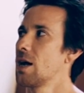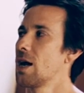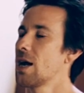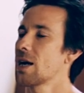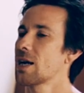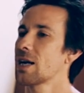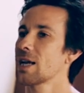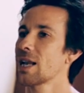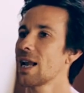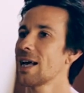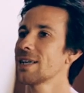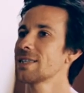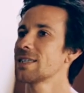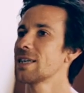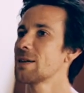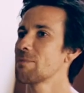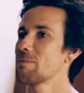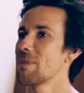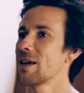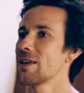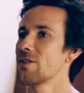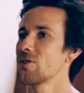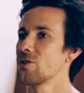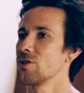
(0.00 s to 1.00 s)
a classic
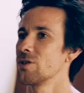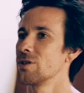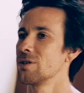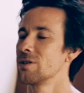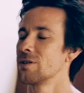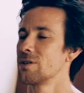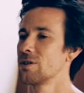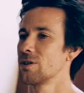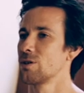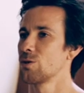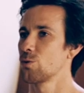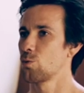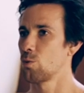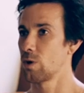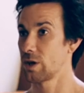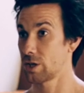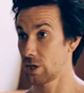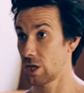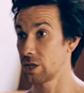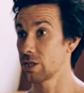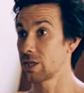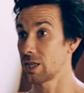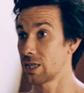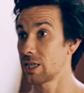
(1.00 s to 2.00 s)
method
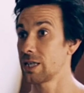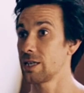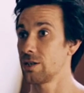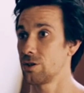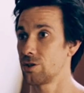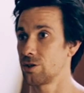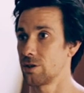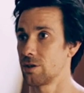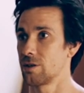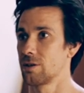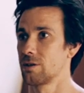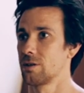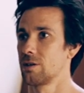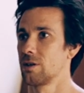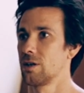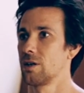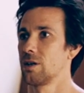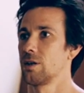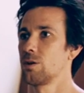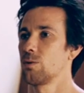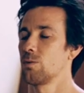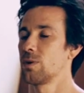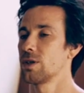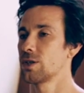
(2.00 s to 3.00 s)
as a teacher
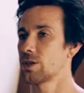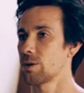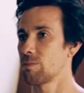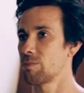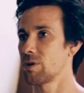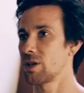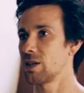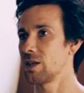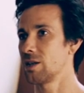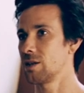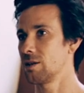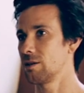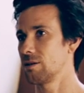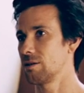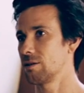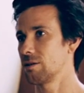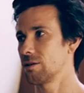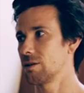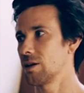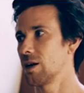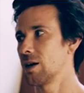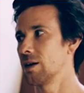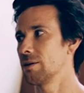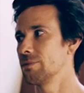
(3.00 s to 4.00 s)
when somebody
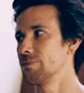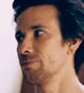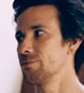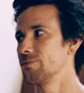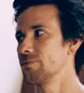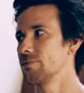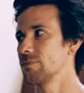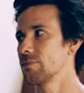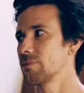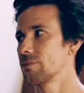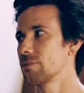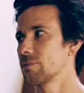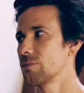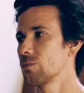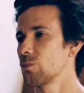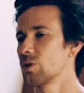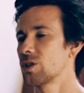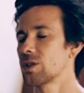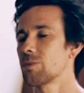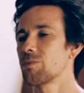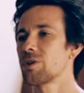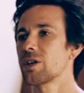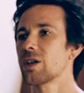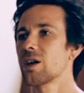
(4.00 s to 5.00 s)

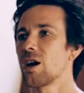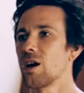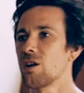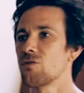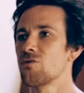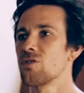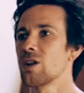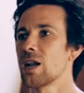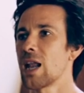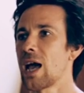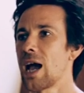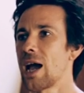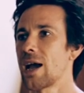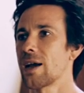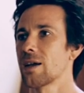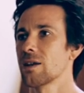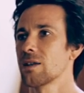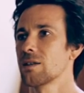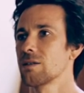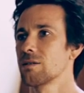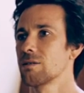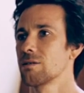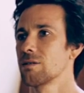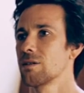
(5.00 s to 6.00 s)
can't relax
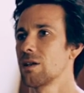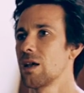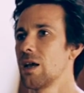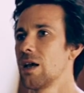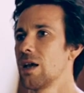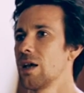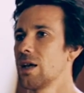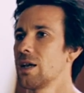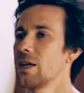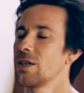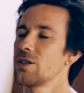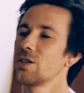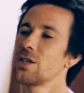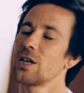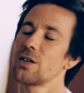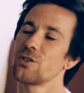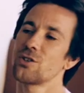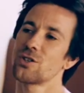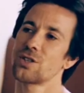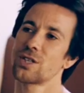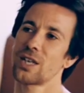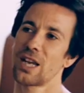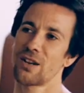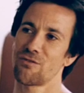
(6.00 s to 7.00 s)
is you don't
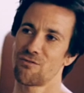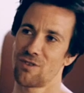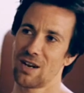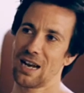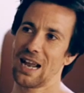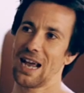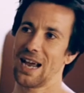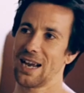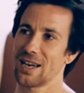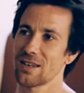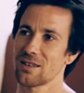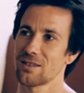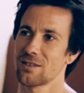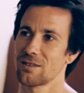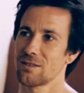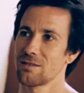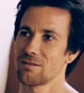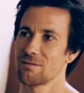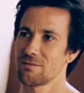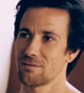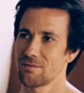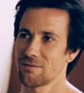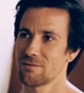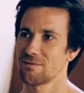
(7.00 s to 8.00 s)
just say relax.
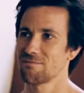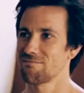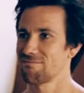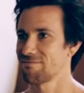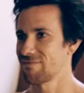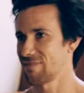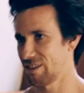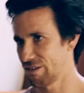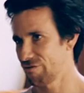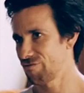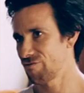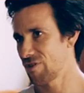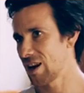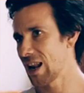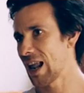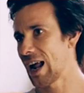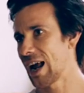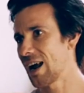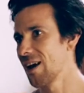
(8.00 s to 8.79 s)
You